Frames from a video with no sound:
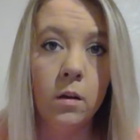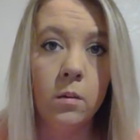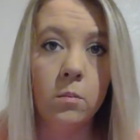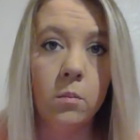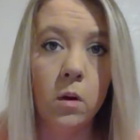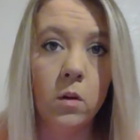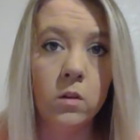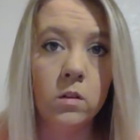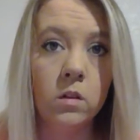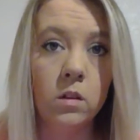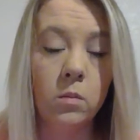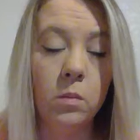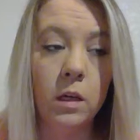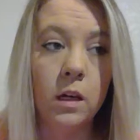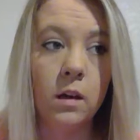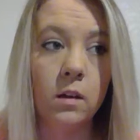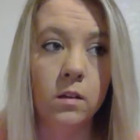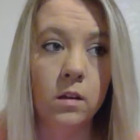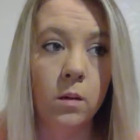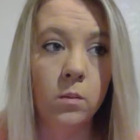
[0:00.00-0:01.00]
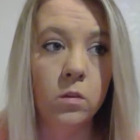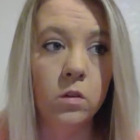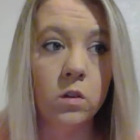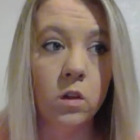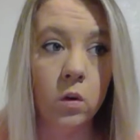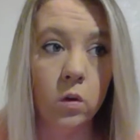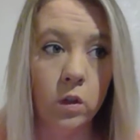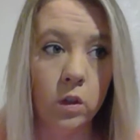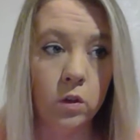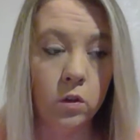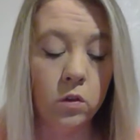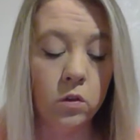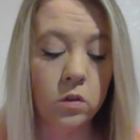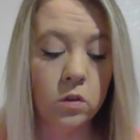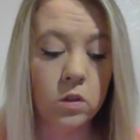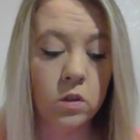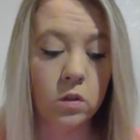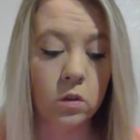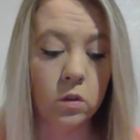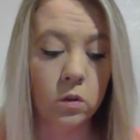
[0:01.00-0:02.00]
mostly because I'm so
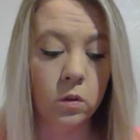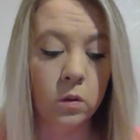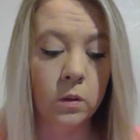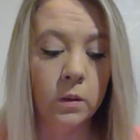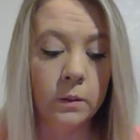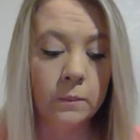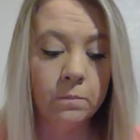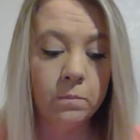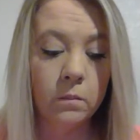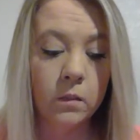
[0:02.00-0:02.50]
used to